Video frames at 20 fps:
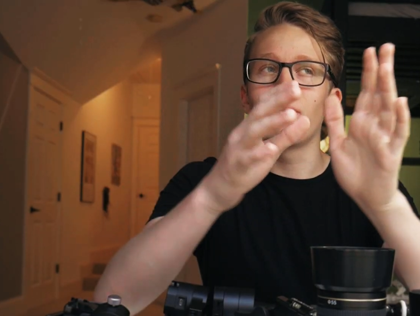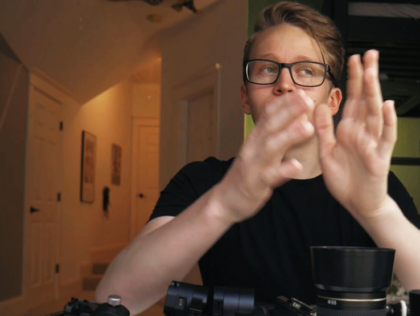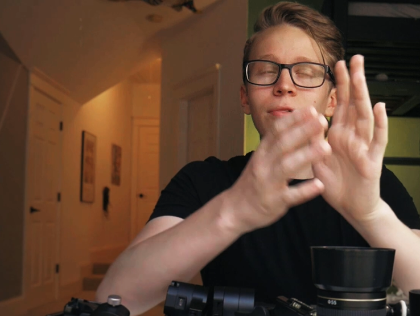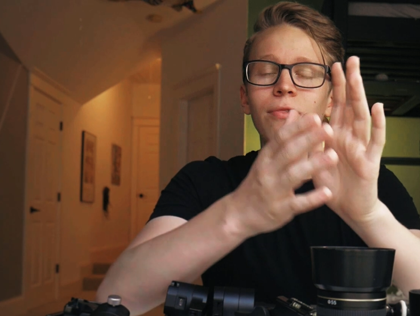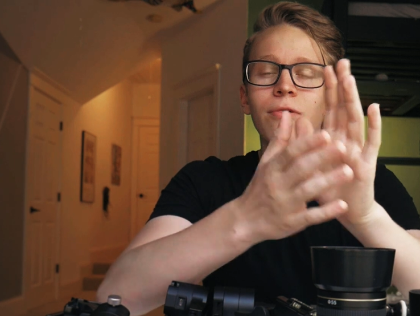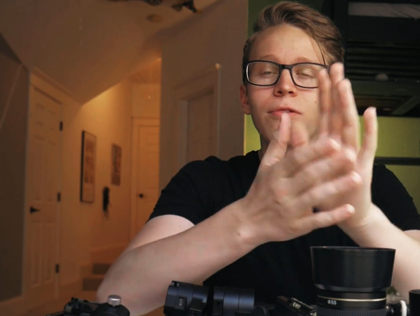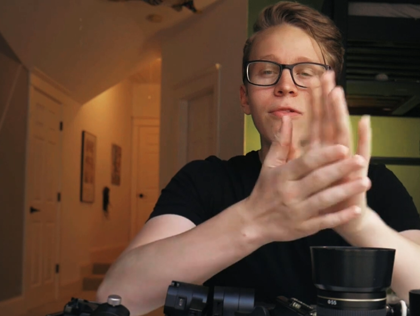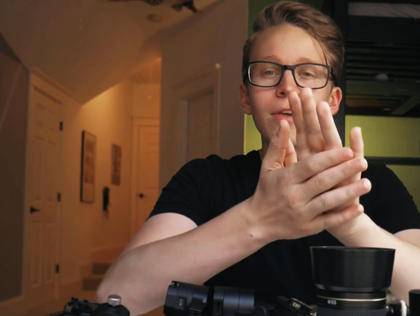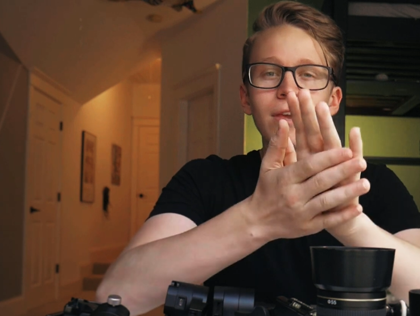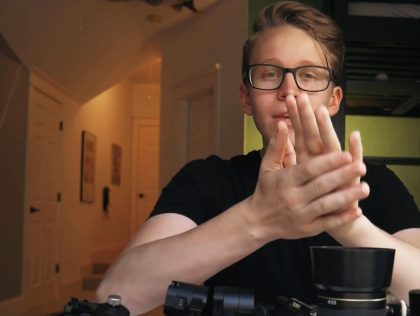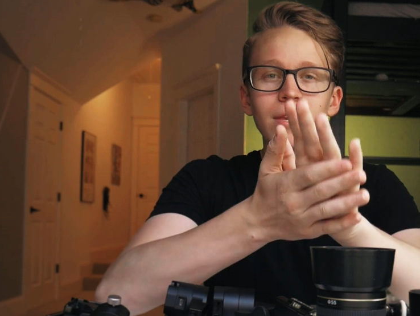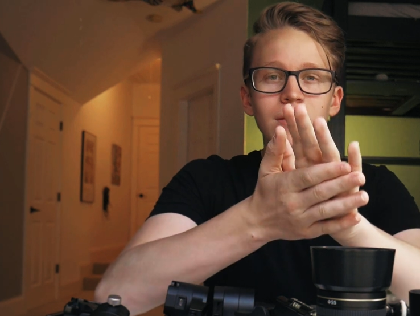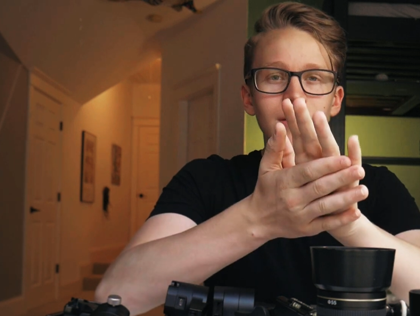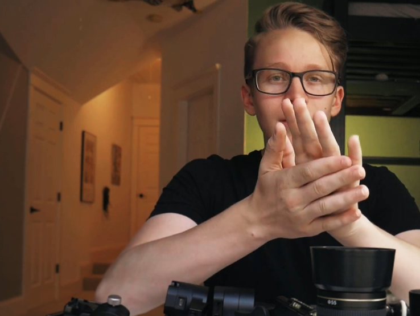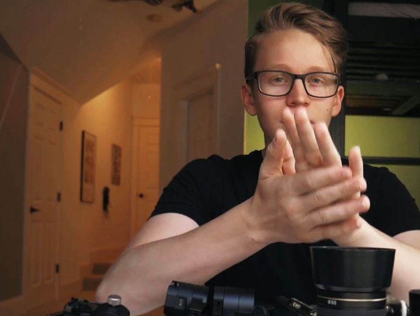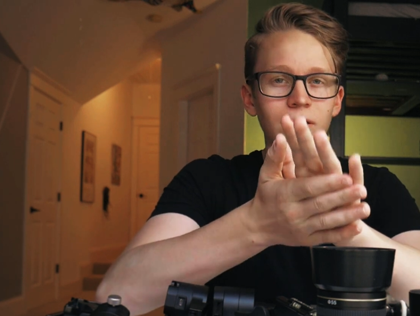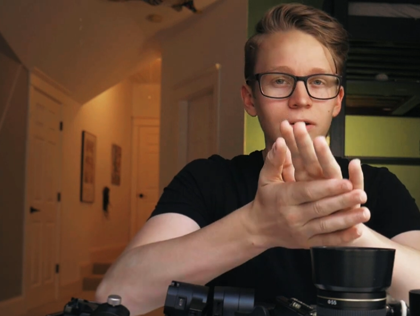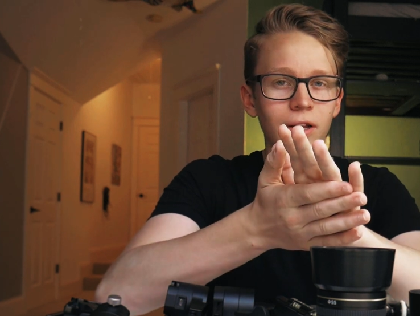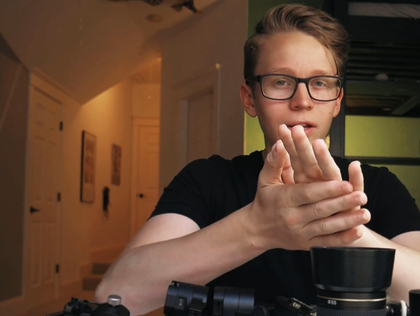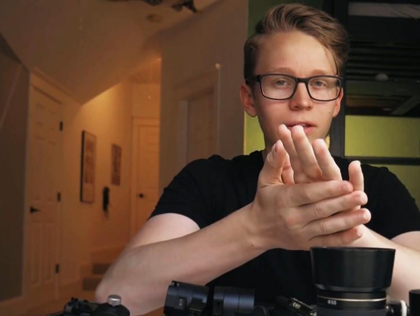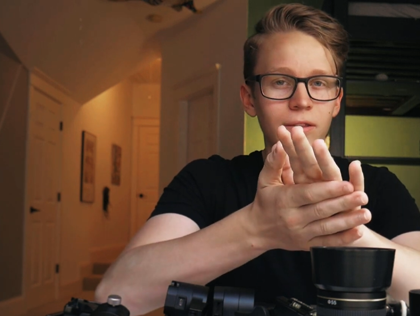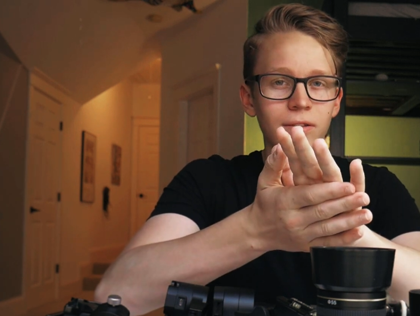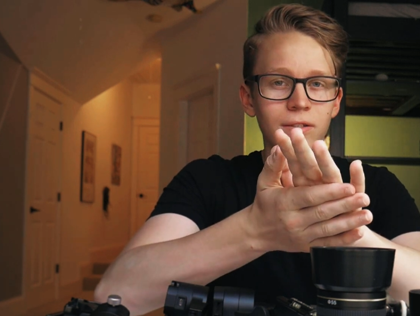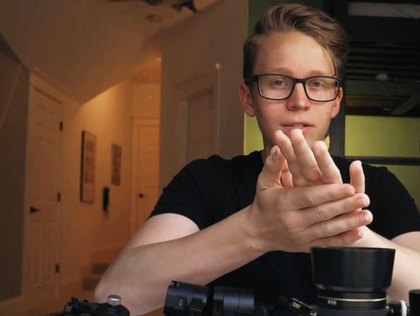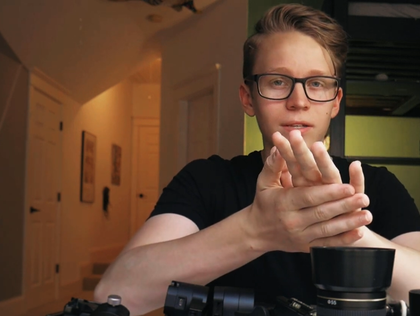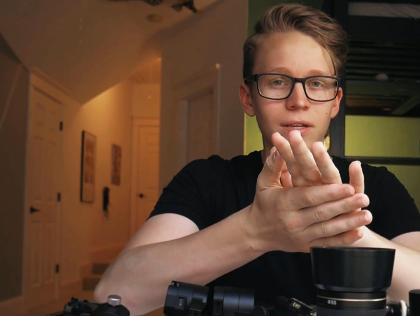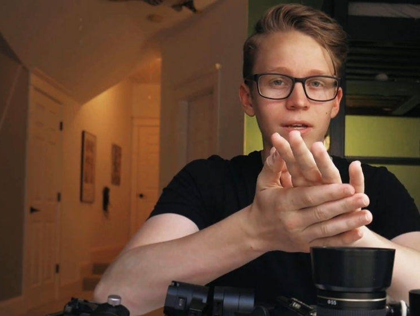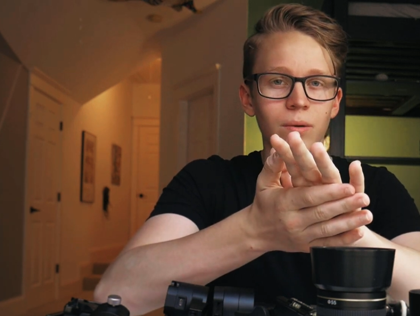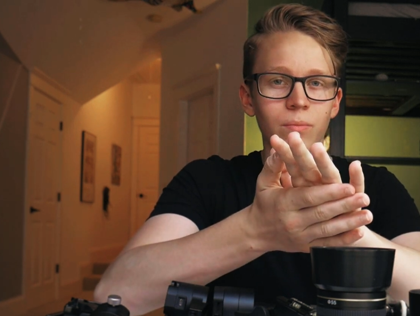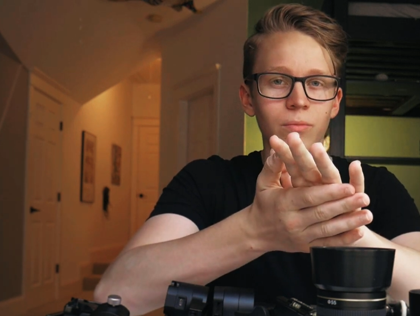think I like
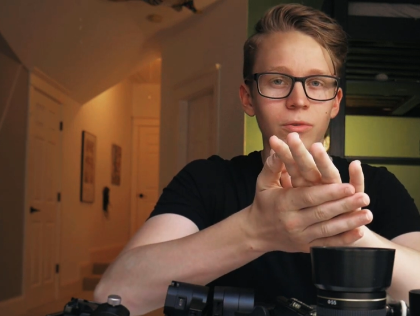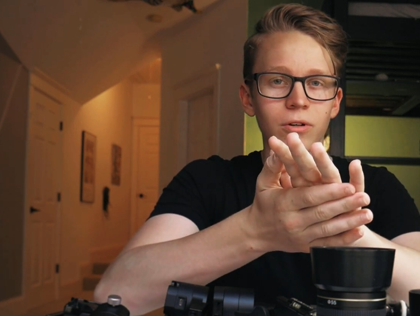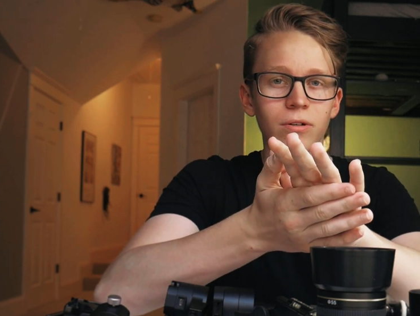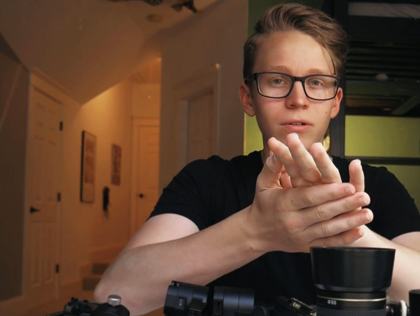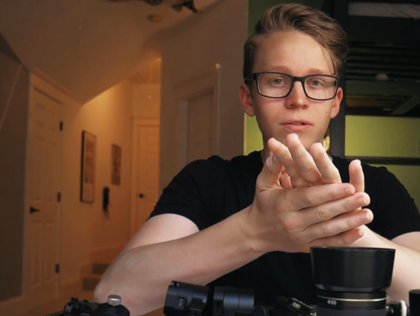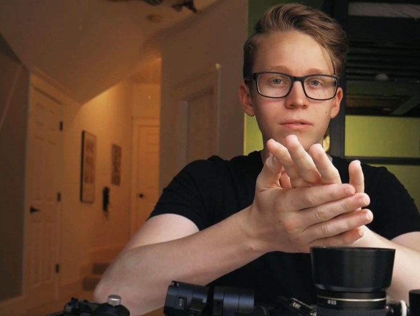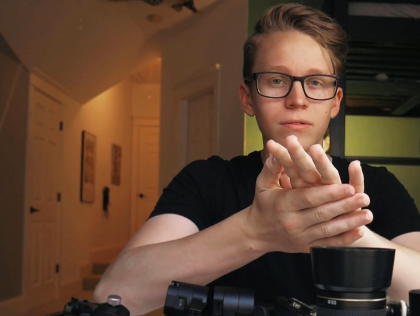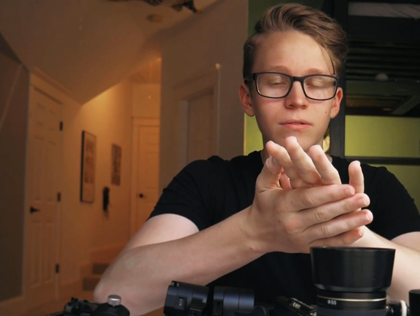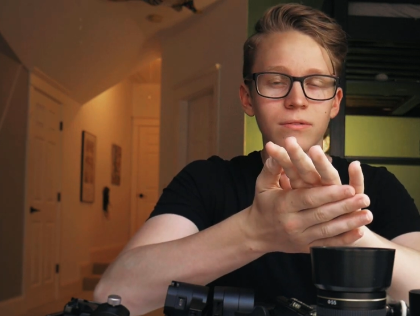this camera.